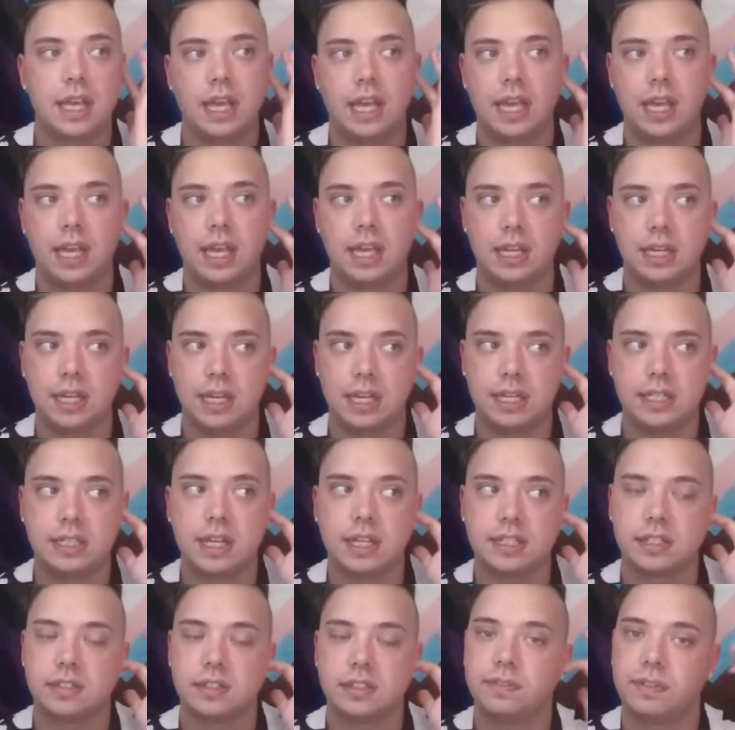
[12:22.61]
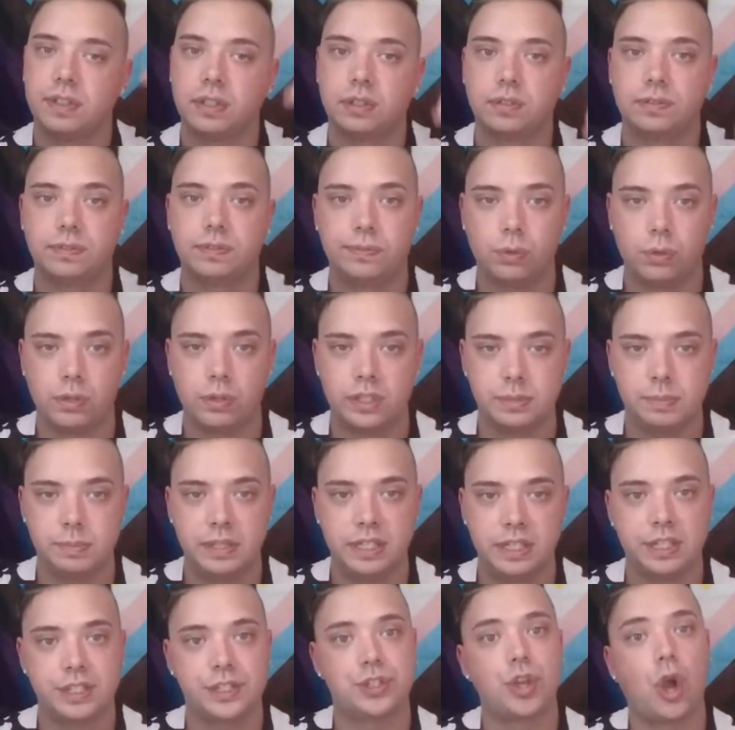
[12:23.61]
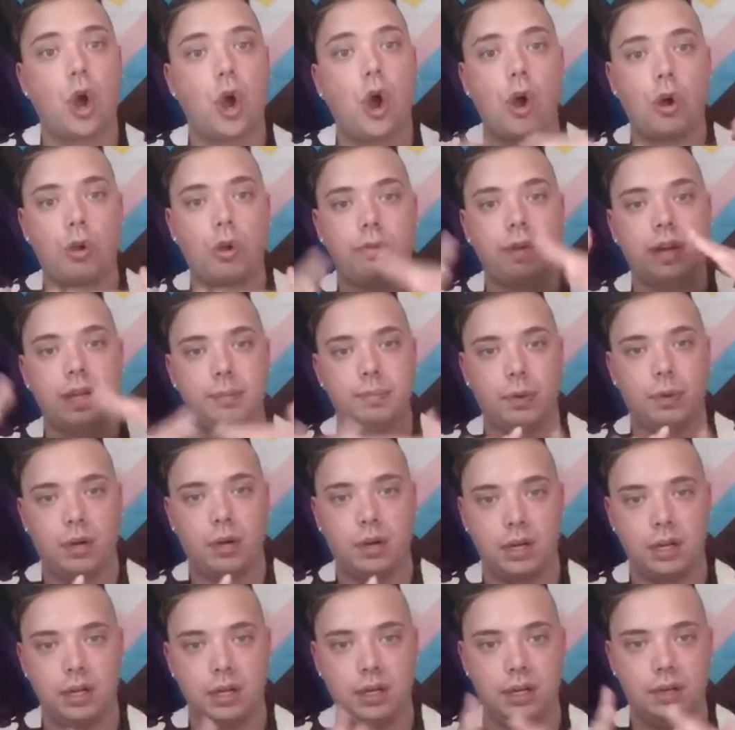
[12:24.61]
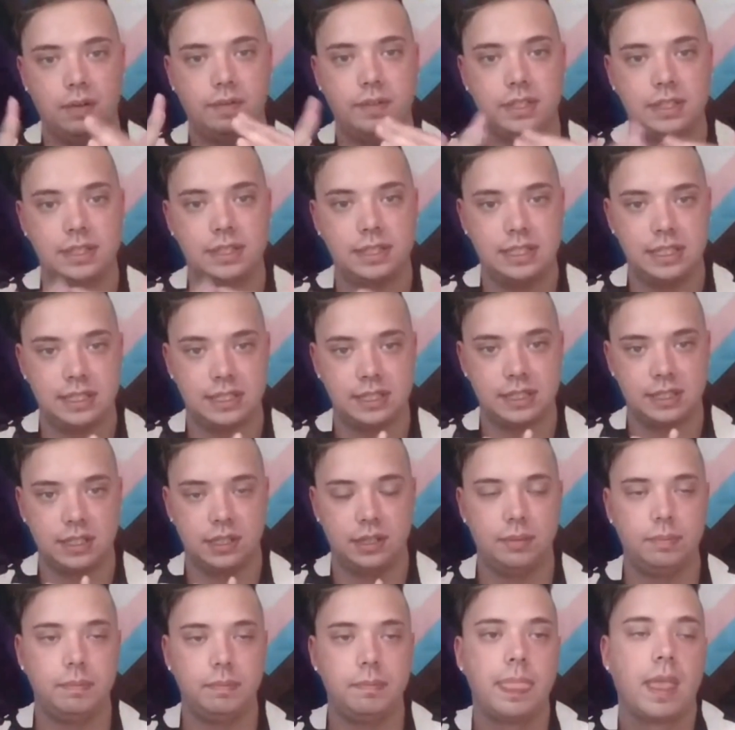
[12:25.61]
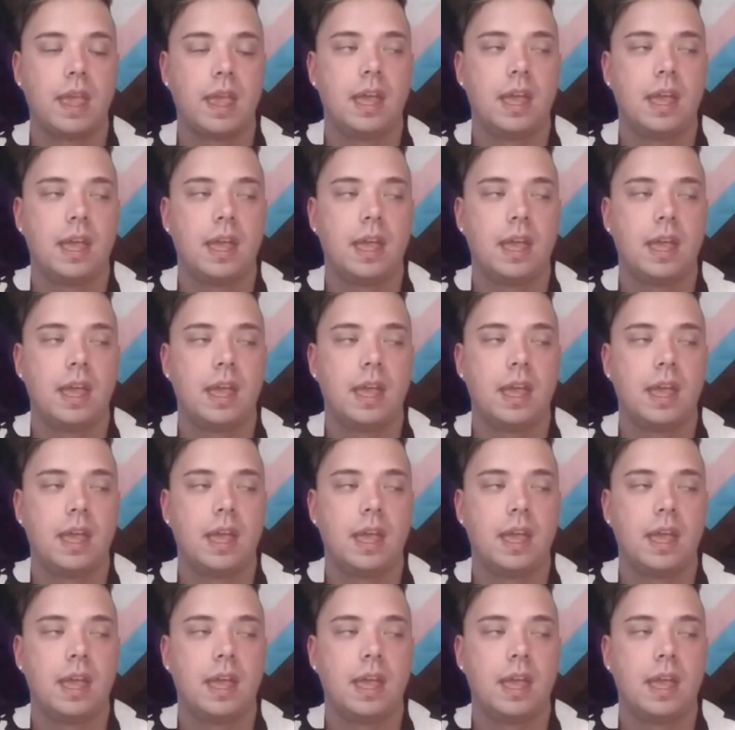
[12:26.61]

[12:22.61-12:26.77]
And it doesn't feel forced because it's already part of the system.